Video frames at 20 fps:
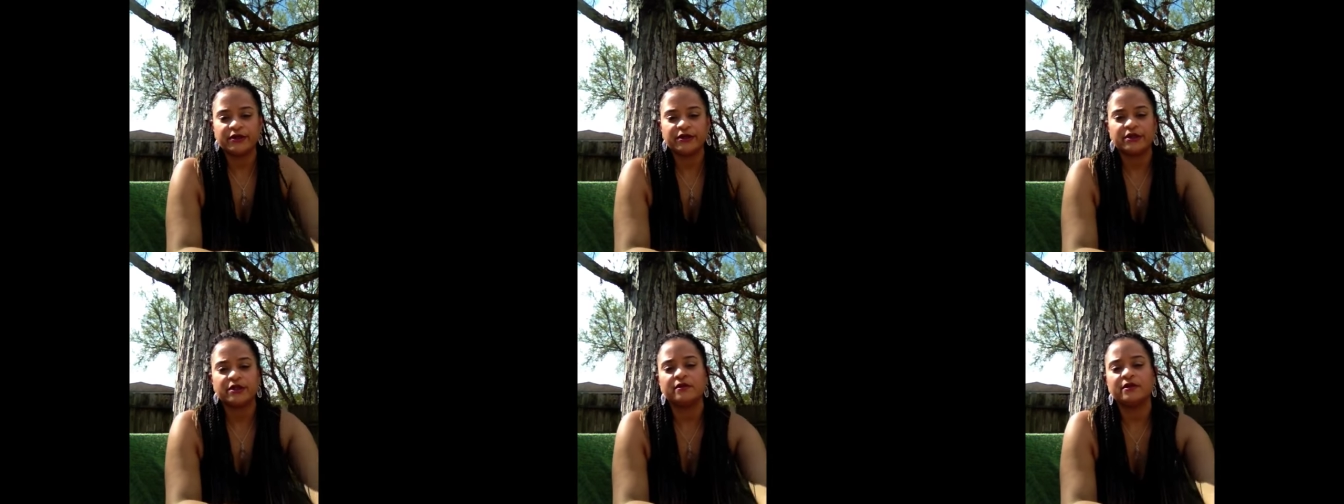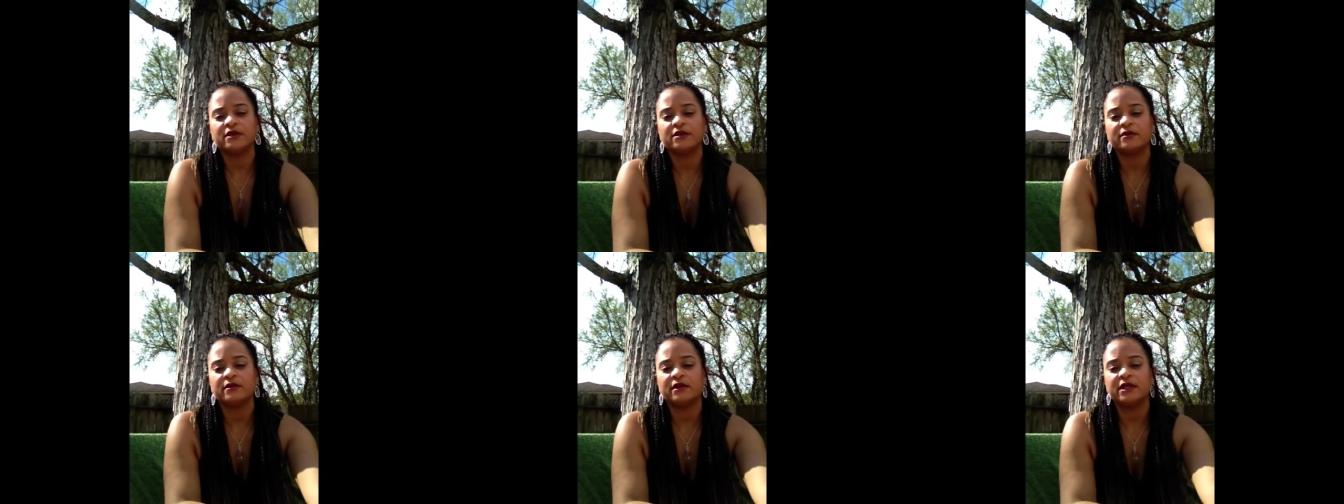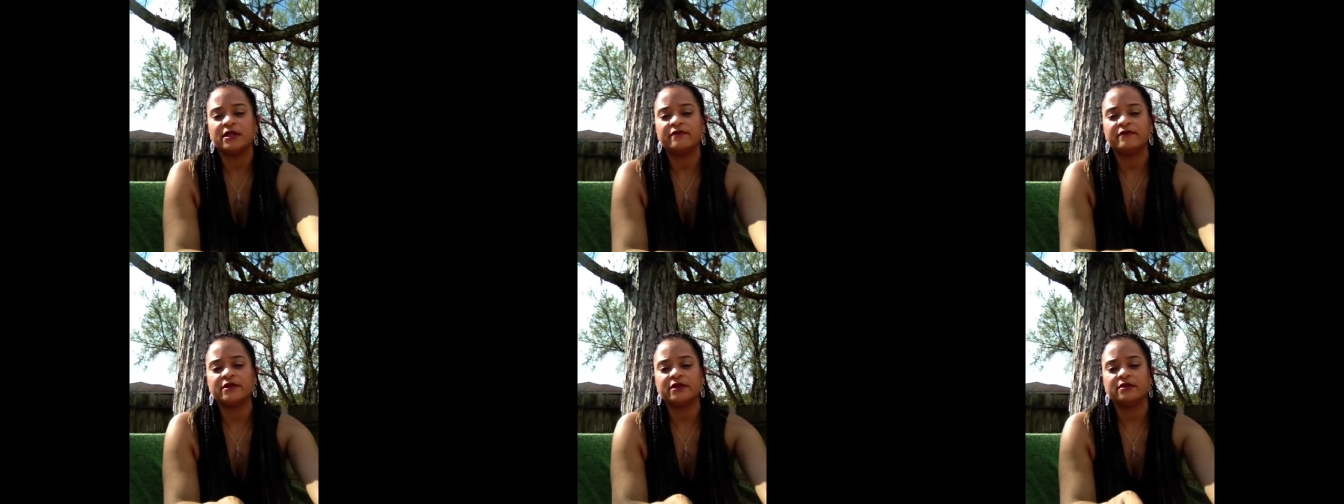or so-and-so
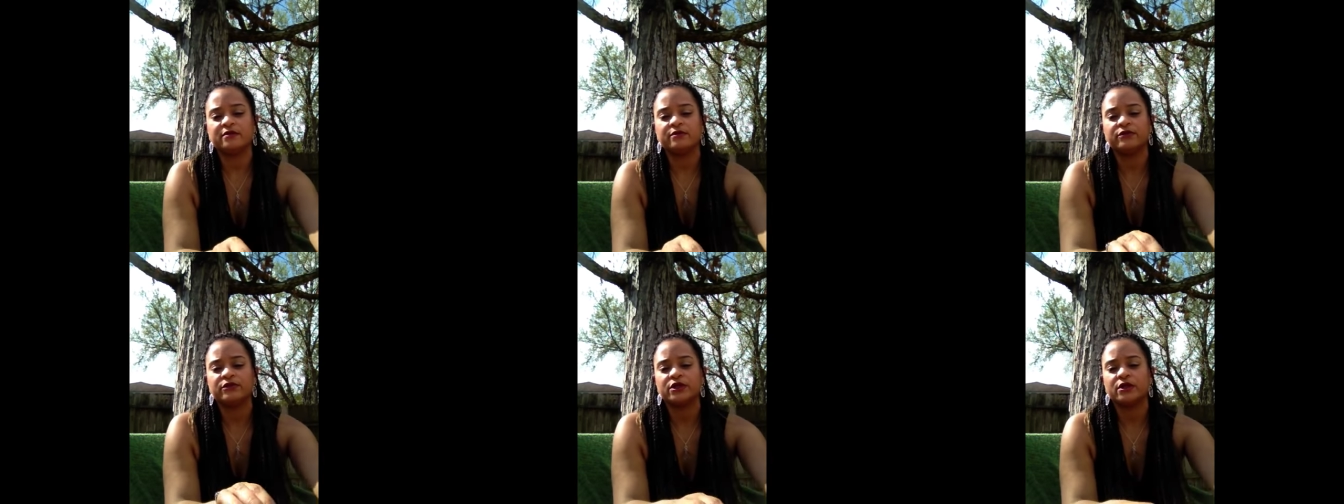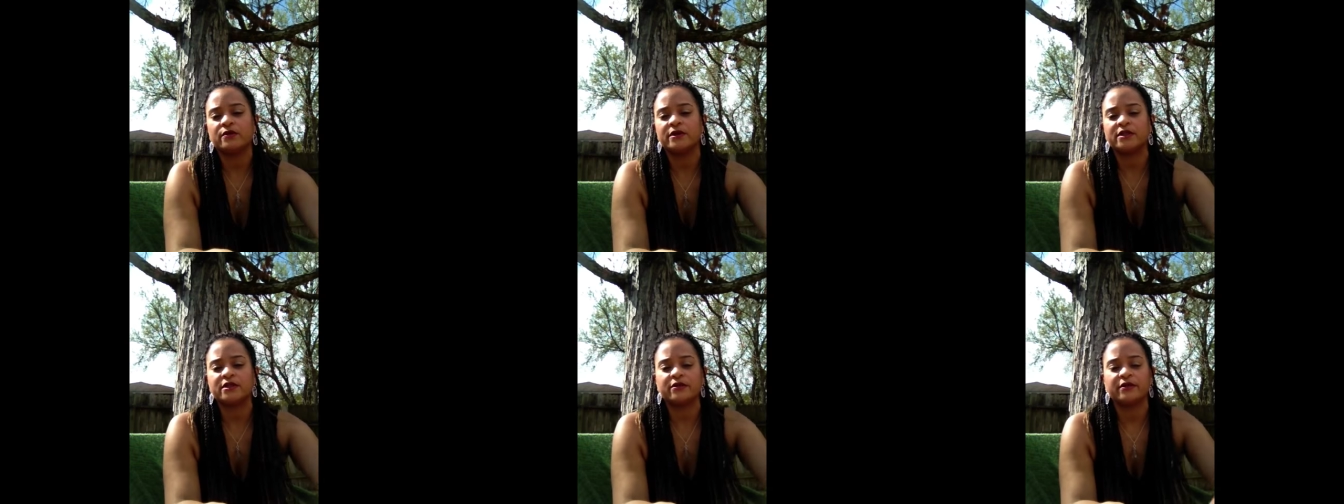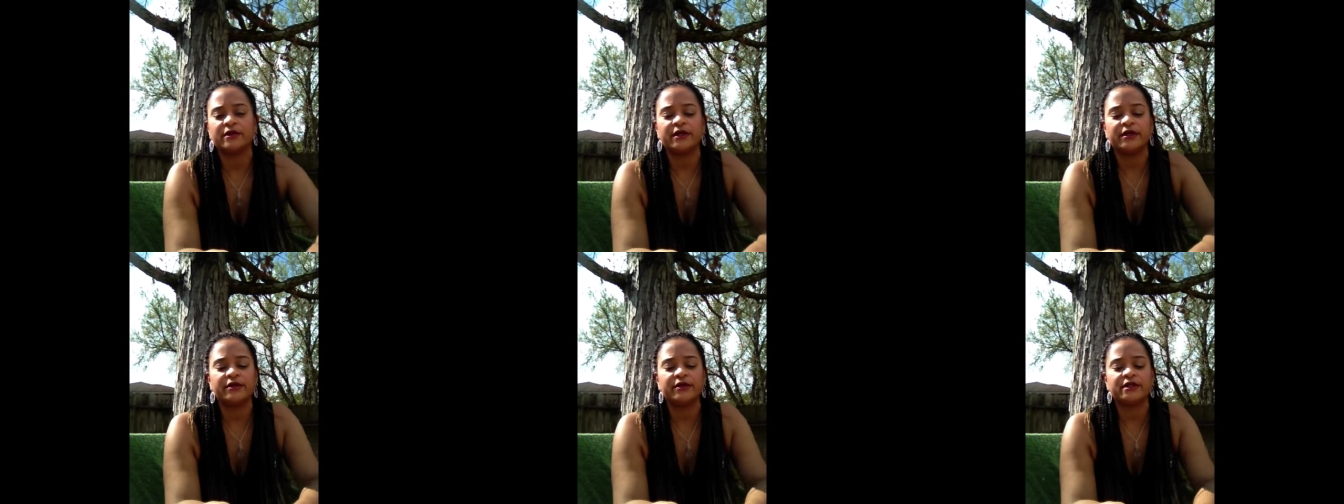lived to
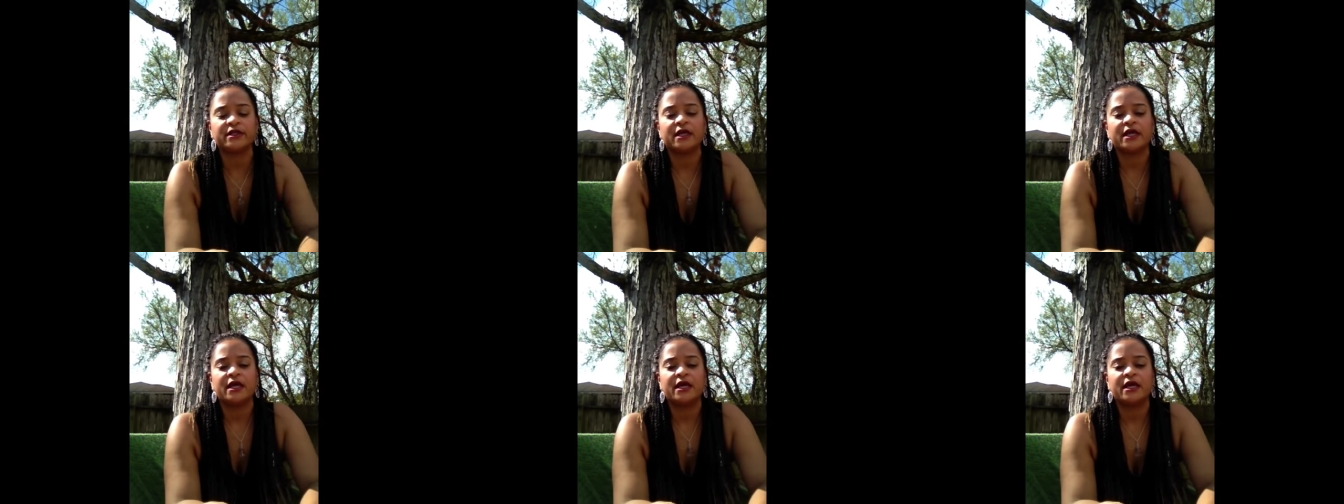so-and-so years.